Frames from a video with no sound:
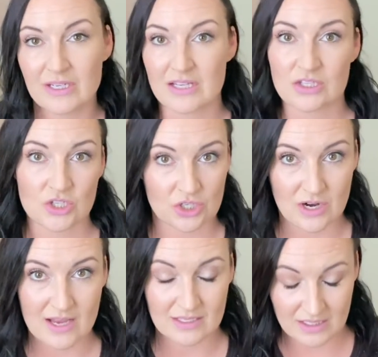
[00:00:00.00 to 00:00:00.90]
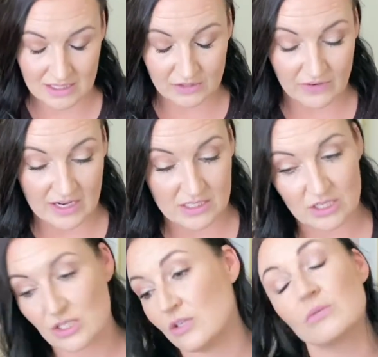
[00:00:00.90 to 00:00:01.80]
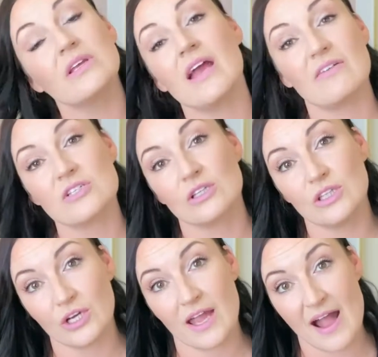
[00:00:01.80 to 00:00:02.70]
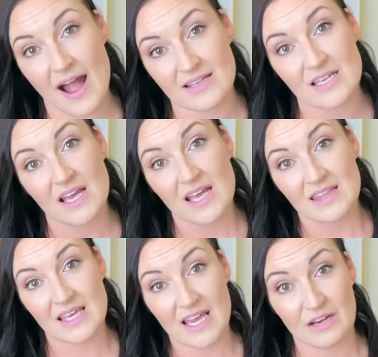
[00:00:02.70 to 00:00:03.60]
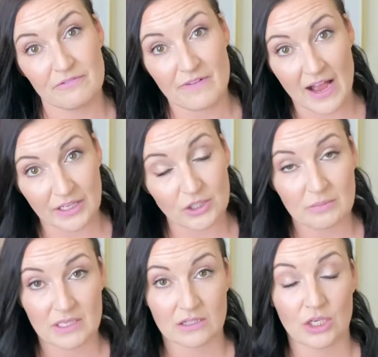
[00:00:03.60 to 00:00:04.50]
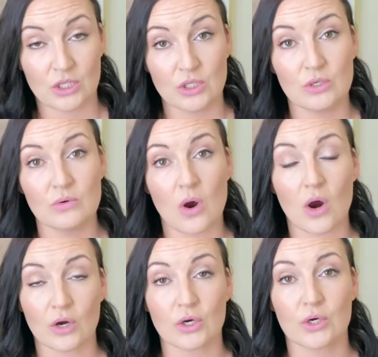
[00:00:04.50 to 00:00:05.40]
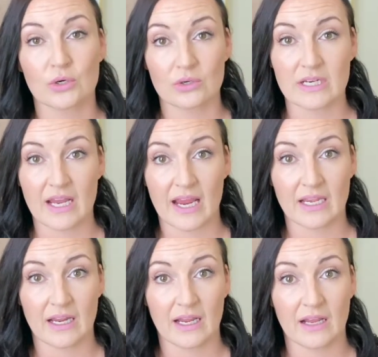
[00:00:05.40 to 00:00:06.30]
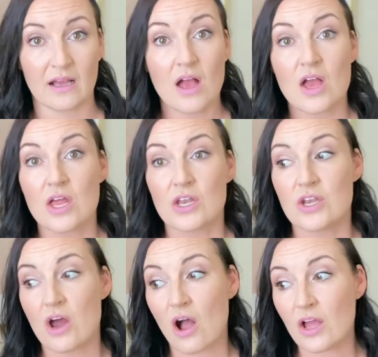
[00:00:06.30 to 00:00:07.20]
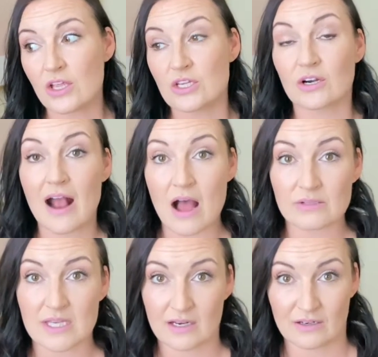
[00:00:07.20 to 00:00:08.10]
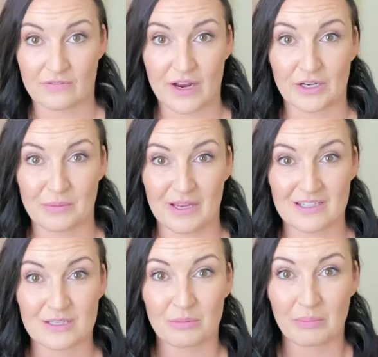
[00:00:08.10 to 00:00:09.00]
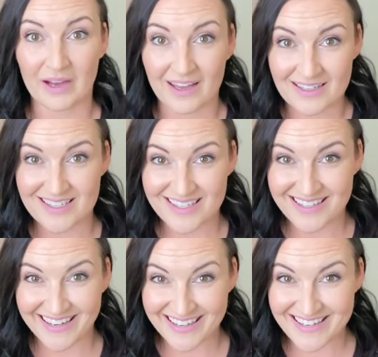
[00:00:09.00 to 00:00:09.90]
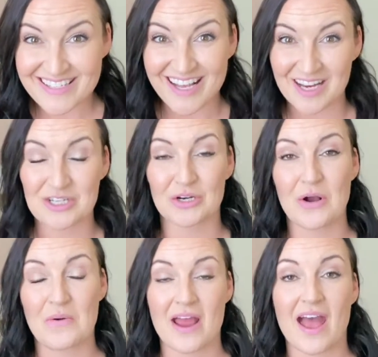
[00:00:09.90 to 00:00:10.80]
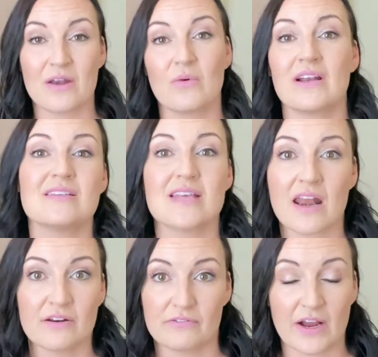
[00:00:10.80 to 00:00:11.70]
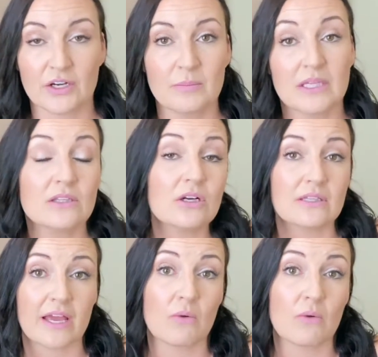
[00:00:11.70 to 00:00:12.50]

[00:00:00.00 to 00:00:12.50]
It's stressed, it's frantic. So you really have to look at the environment that you are creating, not your outside environment, but inside your own head. What does that environment look like?